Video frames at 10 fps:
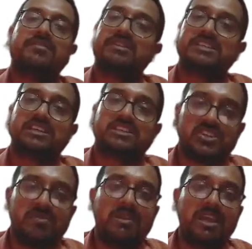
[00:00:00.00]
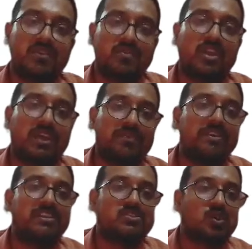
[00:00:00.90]
which is extremely helpful, I
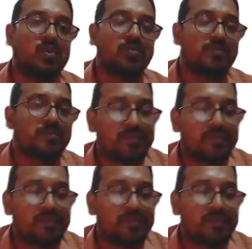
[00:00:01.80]
feel so,